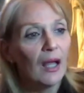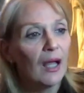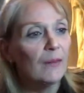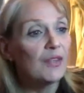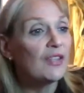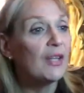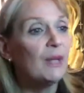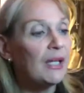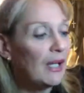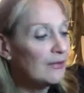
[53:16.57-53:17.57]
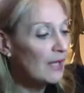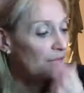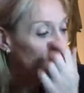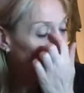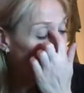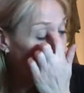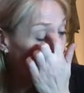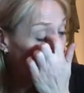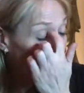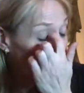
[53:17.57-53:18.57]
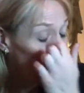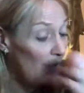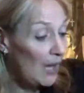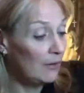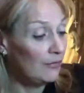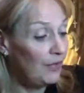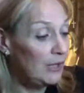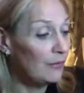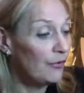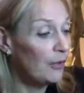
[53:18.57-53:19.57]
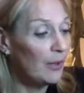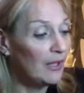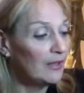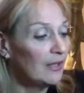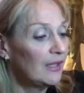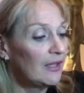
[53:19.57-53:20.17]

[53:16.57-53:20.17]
Does anybody else have any questions about fate and free will?